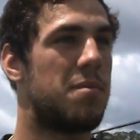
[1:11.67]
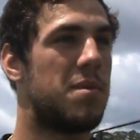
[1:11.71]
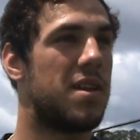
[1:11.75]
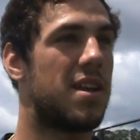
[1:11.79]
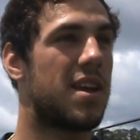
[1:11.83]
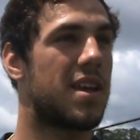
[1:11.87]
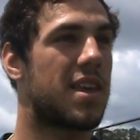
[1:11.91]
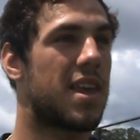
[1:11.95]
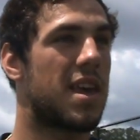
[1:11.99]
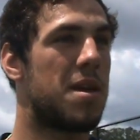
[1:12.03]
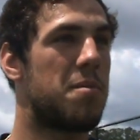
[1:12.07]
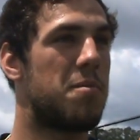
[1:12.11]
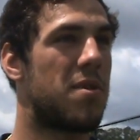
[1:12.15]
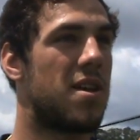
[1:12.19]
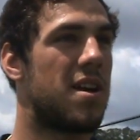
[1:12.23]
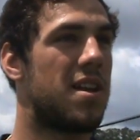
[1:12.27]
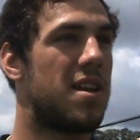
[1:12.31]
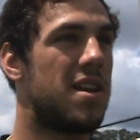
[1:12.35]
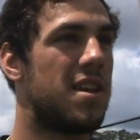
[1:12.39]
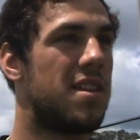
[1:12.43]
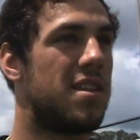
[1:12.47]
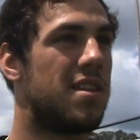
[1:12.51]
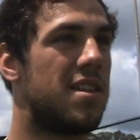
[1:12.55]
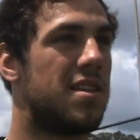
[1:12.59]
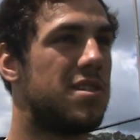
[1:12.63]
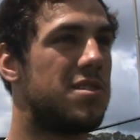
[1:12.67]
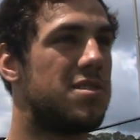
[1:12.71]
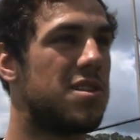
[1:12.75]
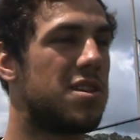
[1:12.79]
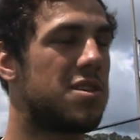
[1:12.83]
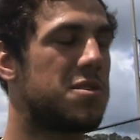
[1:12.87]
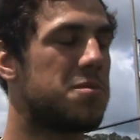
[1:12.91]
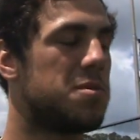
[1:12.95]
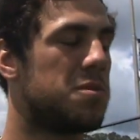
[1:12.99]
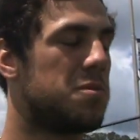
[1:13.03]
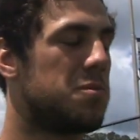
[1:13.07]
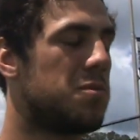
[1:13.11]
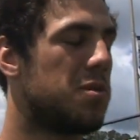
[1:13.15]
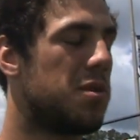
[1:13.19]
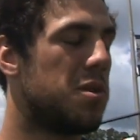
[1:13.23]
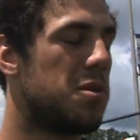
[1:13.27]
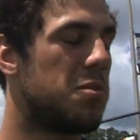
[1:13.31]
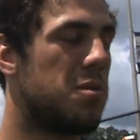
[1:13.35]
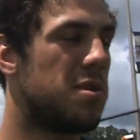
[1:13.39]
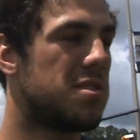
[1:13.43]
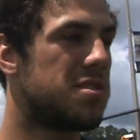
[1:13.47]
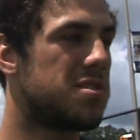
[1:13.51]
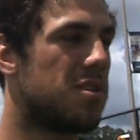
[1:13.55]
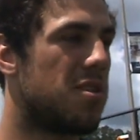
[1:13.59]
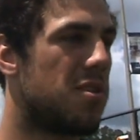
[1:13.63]
I came right in. The adjustment really
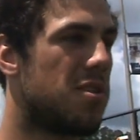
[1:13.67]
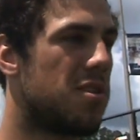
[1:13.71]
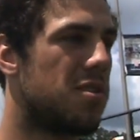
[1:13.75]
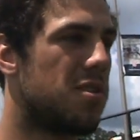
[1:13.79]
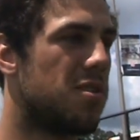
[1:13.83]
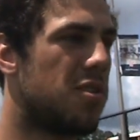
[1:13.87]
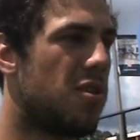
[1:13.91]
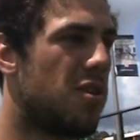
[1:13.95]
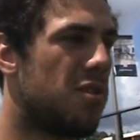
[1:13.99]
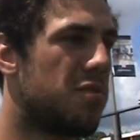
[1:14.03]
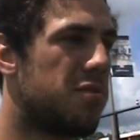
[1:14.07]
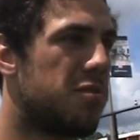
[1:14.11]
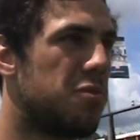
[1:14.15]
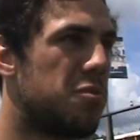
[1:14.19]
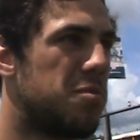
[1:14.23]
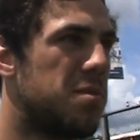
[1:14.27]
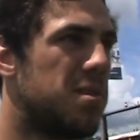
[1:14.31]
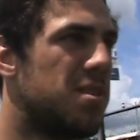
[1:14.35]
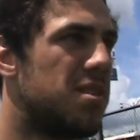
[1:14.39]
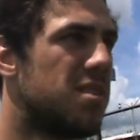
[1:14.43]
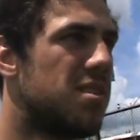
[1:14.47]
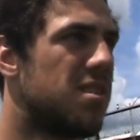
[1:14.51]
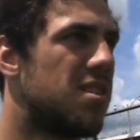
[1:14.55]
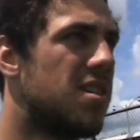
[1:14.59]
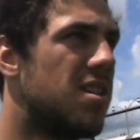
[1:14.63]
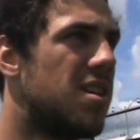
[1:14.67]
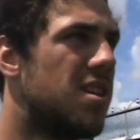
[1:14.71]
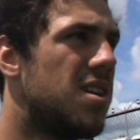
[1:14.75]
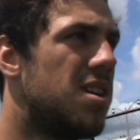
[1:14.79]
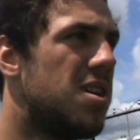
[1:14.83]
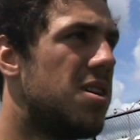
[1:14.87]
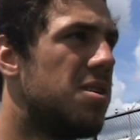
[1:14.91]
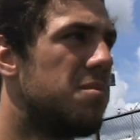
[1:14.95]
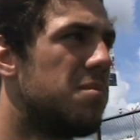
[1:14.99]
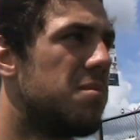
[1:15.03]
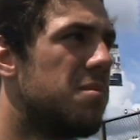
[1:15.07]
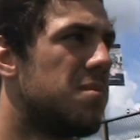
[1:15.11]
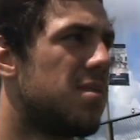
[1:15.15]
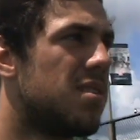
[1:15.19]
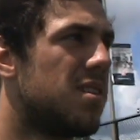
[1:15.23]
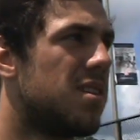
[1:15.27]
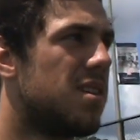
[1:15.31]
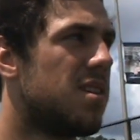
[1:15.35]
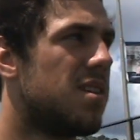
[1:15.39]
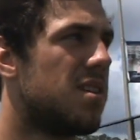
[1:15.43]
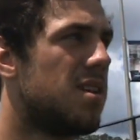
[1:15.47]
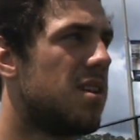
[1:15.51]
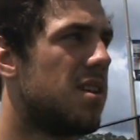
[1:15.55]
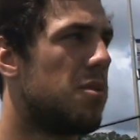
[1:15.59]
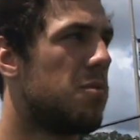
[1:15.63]
wasn't hard at all for me.
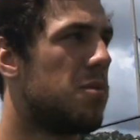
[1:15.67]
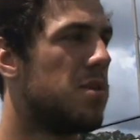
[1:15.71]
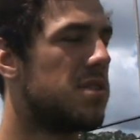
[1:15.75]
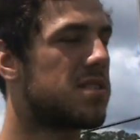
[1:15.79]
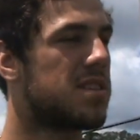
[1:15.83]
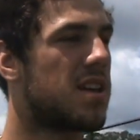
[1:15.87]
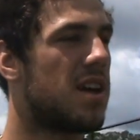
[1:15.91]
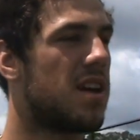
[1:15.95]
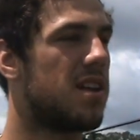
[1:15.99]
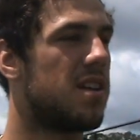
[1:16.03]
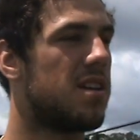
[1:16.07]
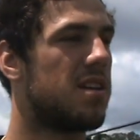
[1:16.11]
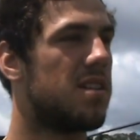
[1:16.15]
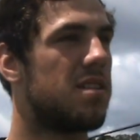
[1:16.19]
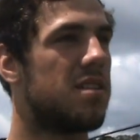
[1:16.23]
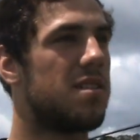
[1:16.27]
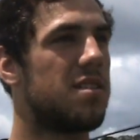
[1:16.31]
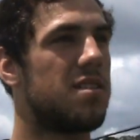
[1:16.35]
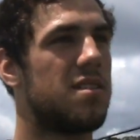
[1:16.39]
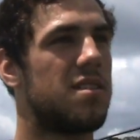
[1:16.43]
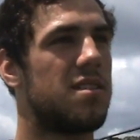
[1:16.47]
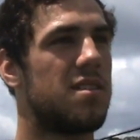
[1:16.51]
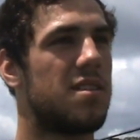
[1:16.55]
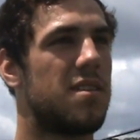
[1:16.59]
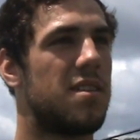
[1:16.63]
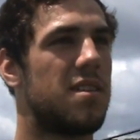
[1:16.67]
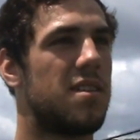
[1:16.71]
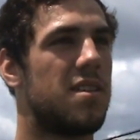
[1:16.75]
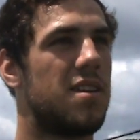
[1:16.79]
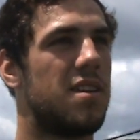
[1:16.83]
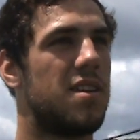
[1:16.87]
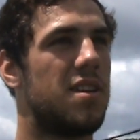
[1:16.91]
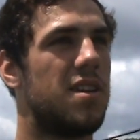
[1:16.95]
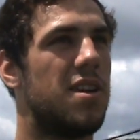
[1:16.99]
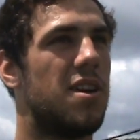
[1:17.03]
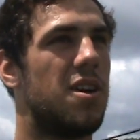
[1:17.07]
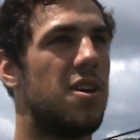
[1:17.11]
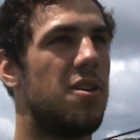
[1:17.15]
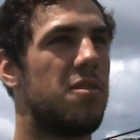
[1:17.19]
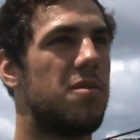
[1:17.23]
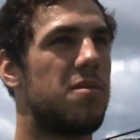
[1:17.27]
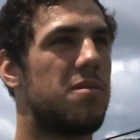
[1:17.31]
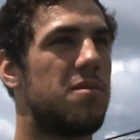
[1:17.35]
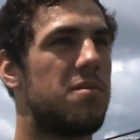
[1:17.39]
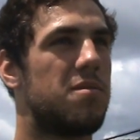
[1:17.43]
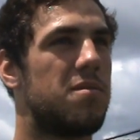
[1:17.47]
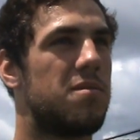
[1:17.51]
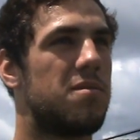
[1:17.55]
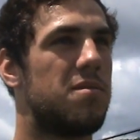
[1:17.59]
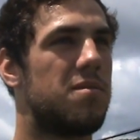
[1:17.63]
It was kind of, you know,
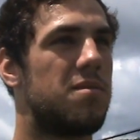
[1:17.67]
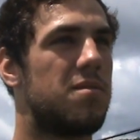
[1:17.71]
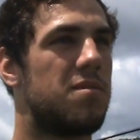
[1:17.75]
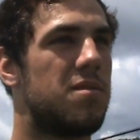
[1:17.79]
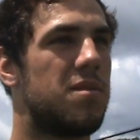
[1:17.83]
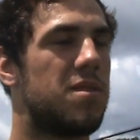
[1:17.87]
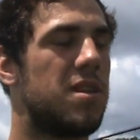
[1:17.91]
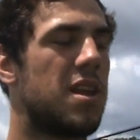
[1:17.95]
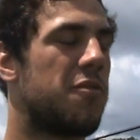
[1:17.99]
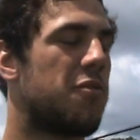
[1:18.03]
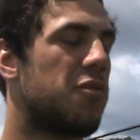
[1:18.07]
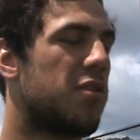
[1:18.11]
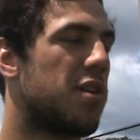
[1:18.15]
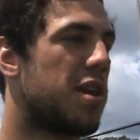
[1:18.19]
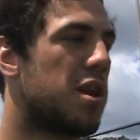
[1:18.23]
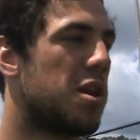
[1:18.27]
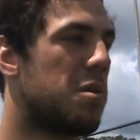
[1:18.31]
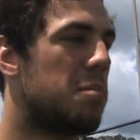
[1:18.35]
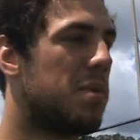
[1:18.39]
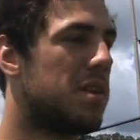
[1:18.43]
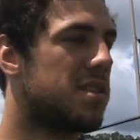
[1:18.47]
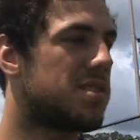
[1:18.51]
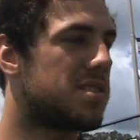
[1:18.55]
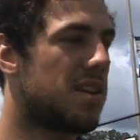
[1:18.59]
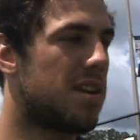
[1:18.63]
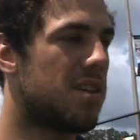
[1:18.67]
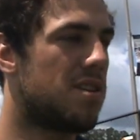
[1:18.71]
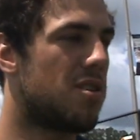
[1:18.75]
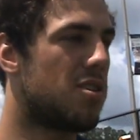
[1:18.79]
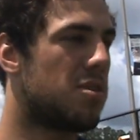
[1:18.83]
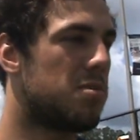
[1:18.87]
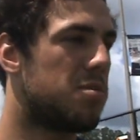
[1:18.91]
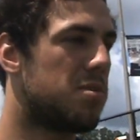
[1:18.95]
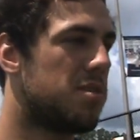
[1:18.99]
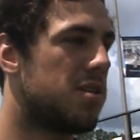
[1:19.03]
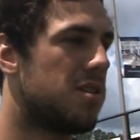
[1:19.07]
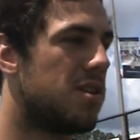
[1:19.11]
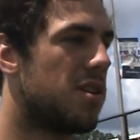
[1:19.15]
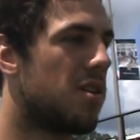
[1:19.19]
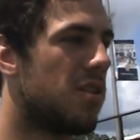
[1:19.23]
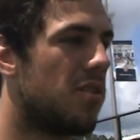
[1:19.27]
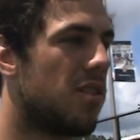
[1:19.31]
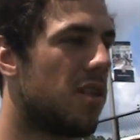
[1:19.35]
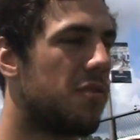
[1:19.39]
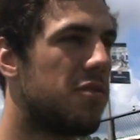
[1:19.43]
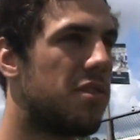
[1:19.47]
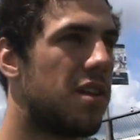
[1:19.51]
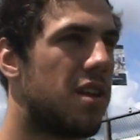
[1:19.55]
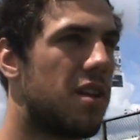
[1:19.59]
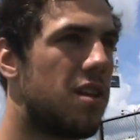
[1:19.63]
definitely going to miss Ann Arbor. You know, I
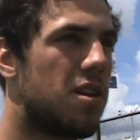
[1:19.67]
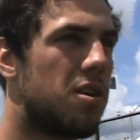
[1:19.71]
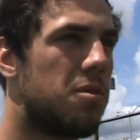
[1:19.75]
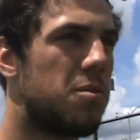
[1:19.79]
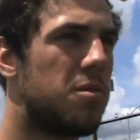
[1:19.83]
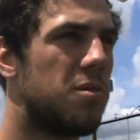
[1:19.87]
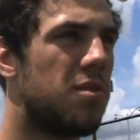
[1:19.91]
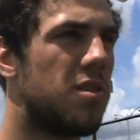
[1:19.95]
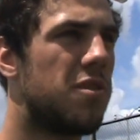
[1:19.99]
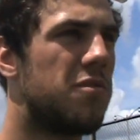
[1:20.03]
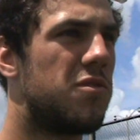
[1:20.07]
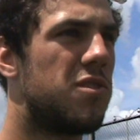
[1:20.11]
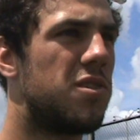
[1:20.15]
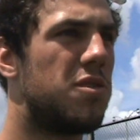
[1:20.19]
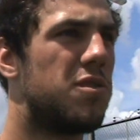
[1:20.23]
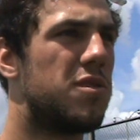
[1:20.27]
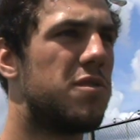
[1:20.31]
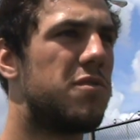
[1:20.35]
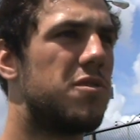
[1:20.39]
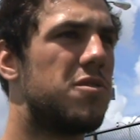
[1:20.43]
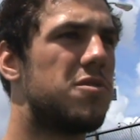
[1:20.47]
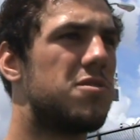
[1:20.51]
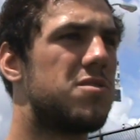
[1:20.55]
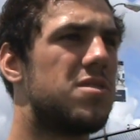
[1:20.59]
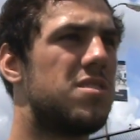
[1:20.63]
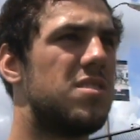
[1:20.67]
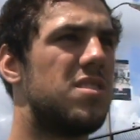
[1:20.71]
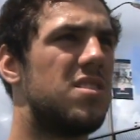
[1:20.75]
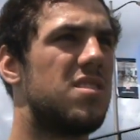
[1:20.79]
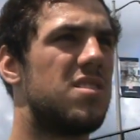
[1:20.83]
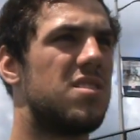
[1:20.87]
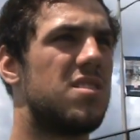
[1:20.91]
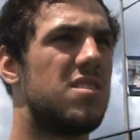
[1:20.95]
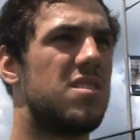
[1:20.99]
loved Ann Arbor. I loved the university.